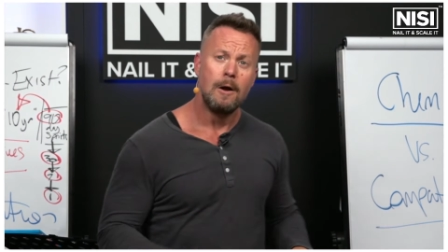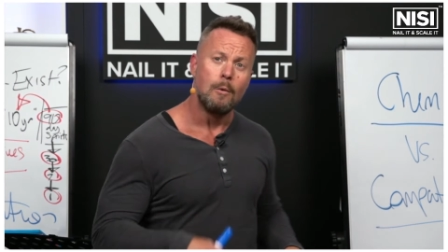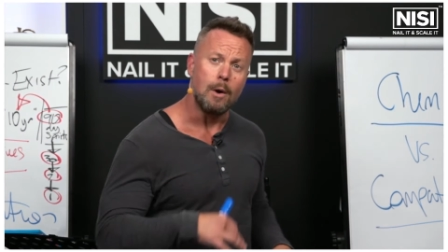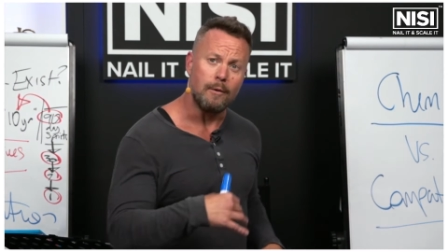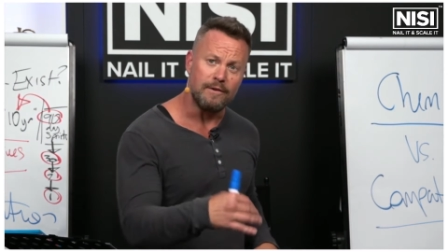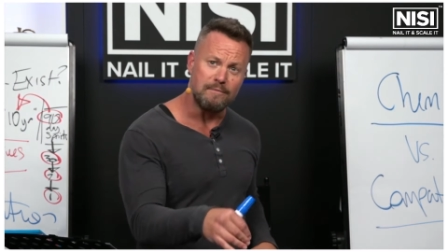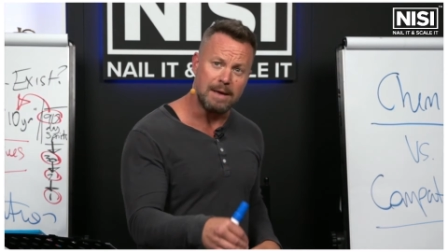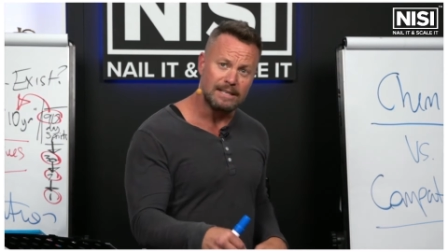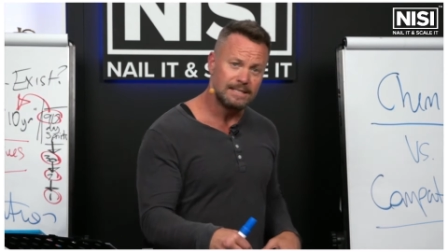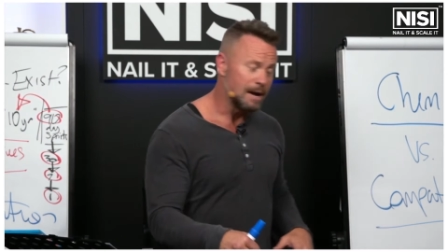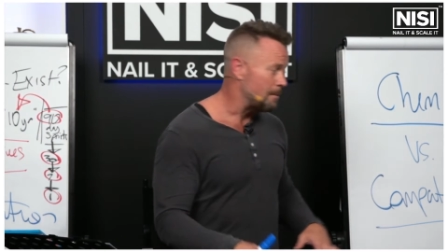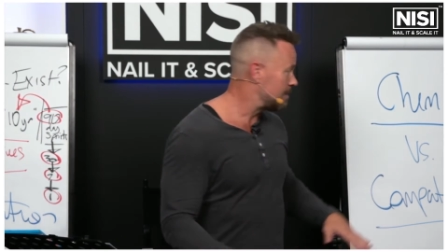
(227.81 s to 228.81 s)
where we've met
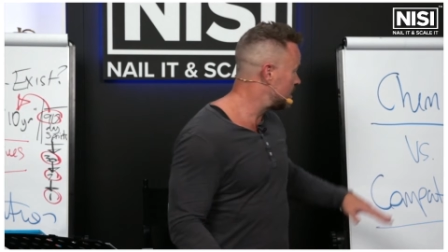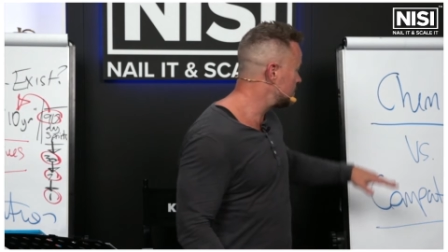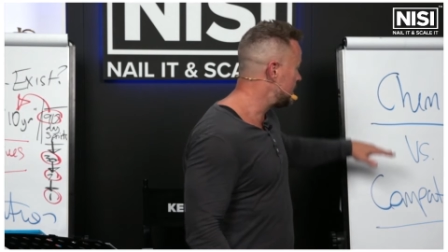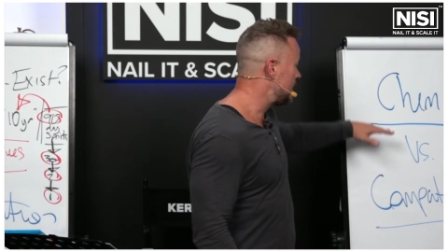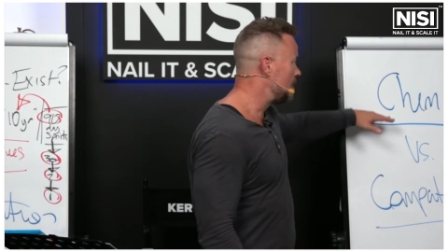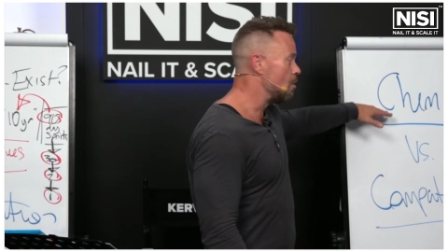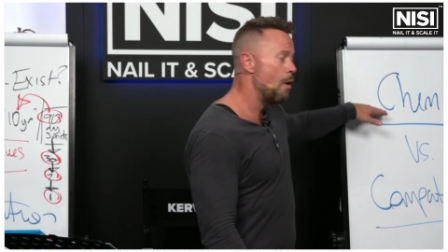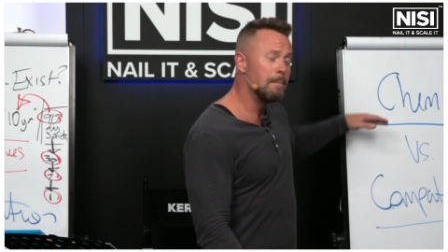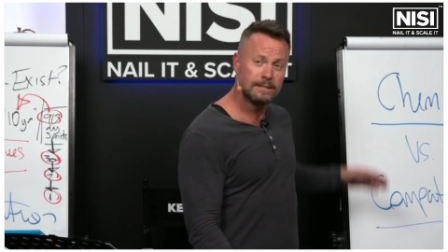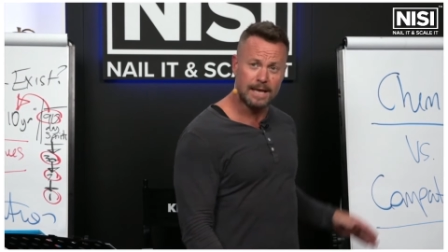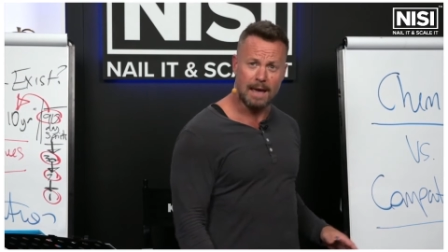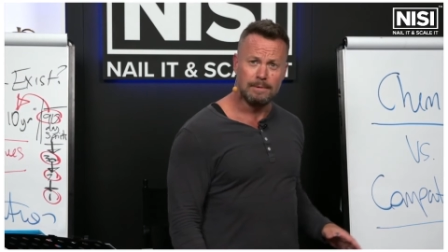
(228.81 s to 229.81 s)
someone, there's been
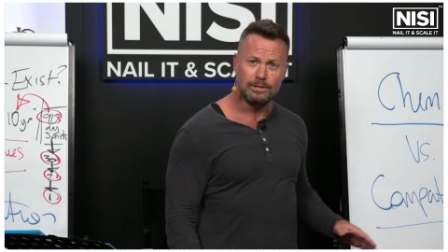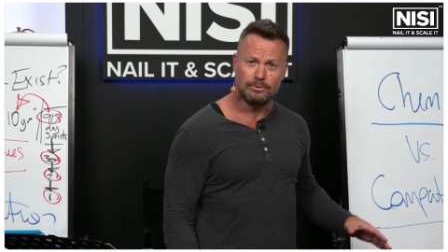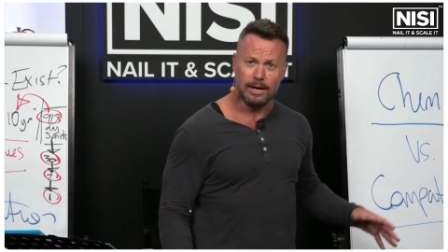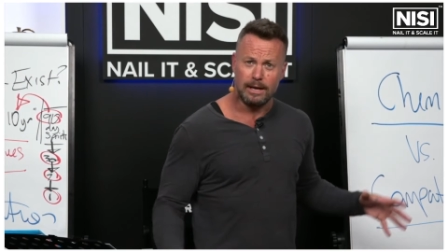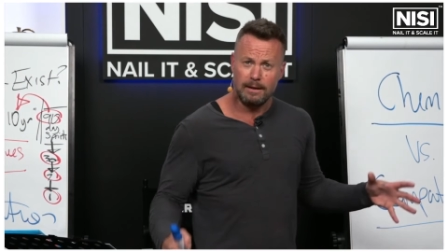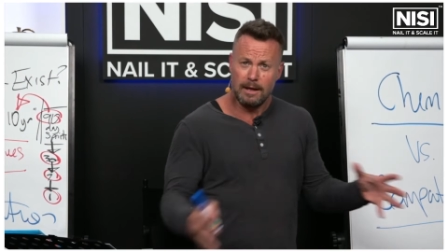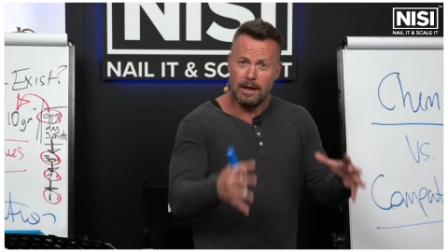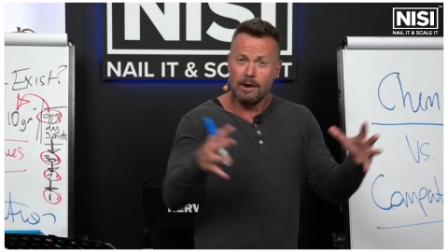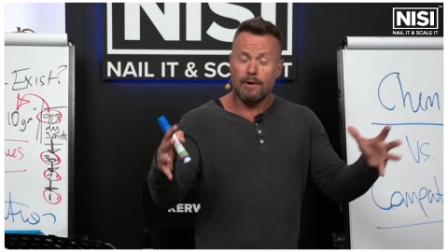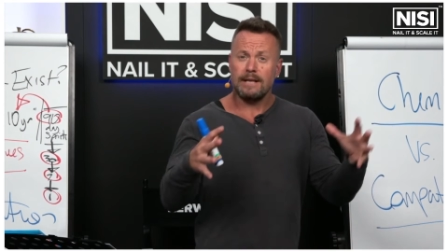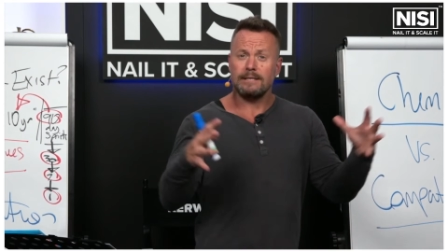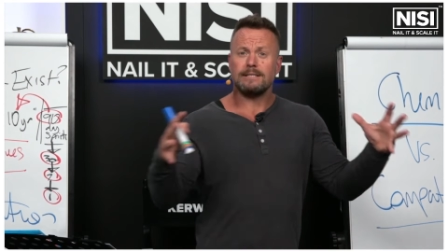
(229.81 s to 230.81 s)
enormous chemistry,
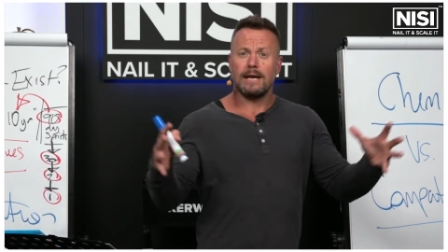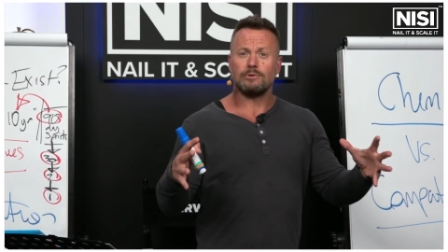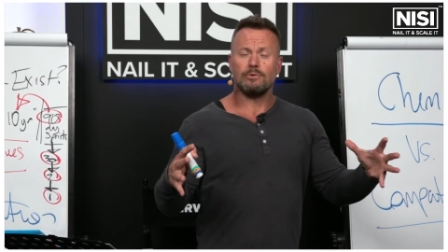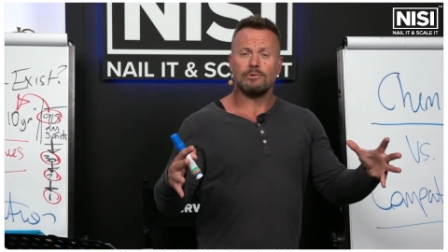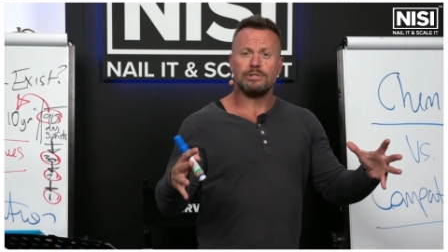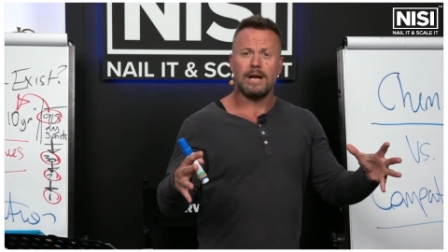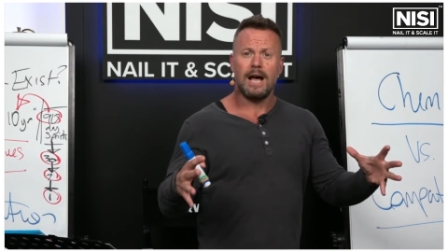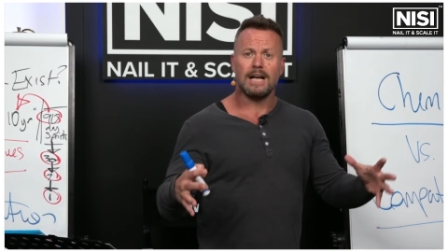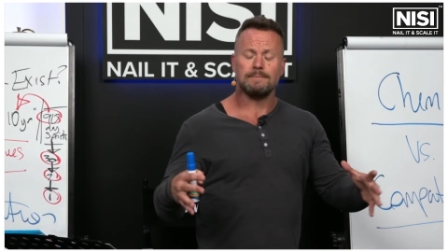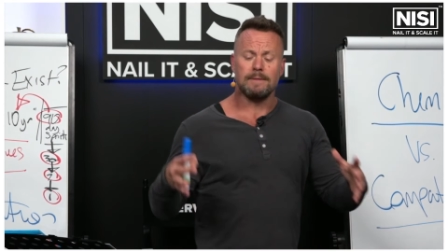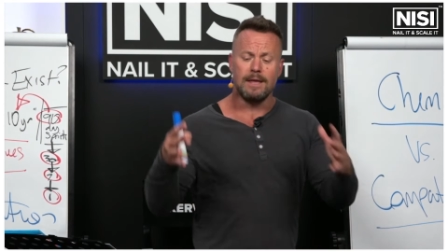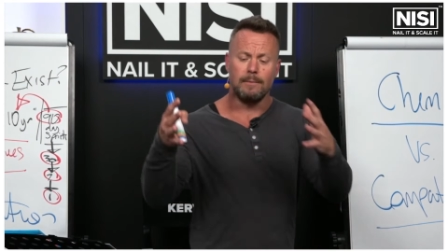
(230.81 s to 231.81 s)
great sexual
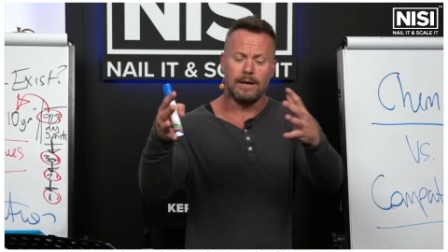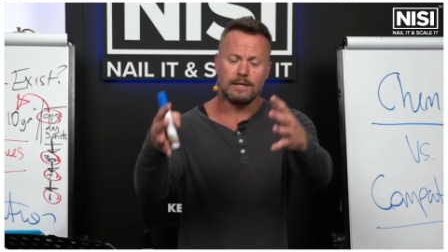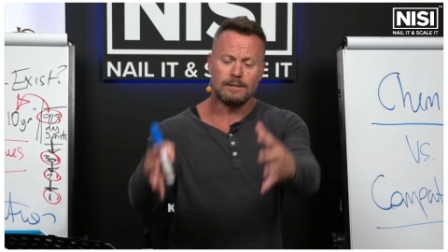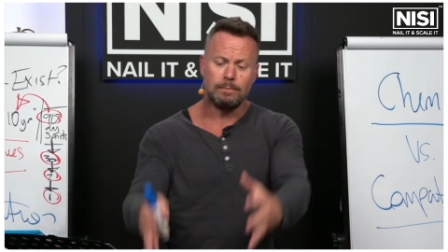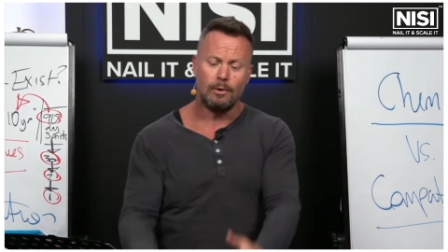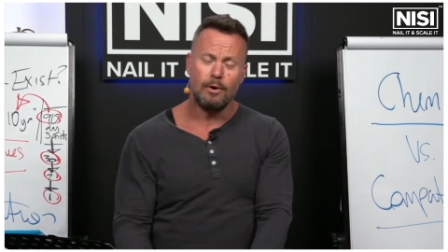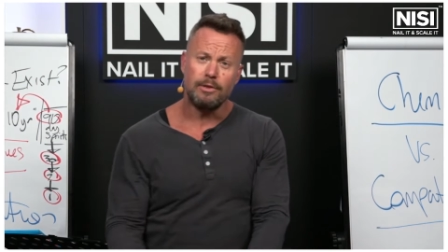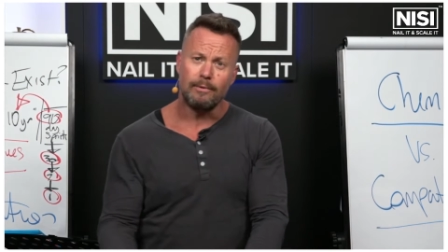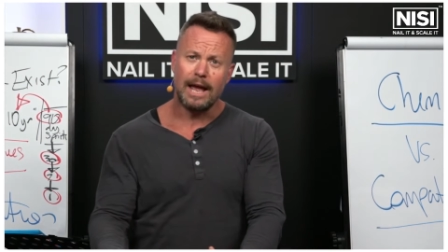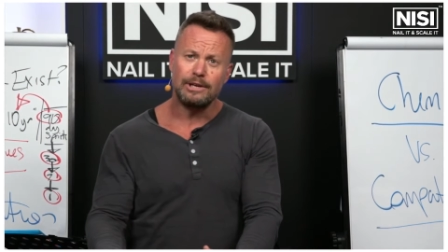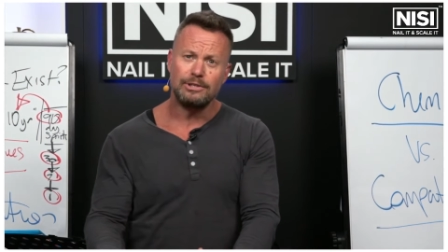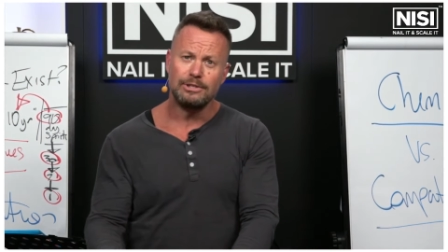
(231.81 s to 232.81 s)
charge, but then we explore the
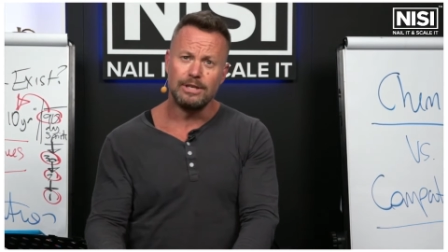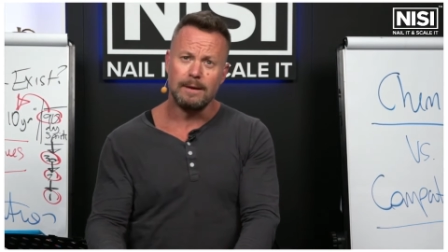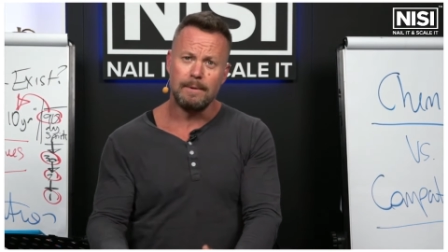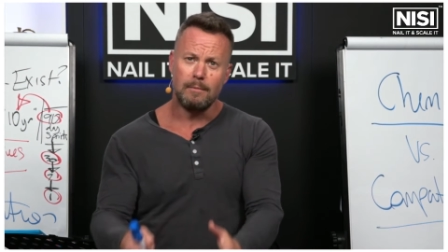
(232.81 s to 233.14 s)
relationship.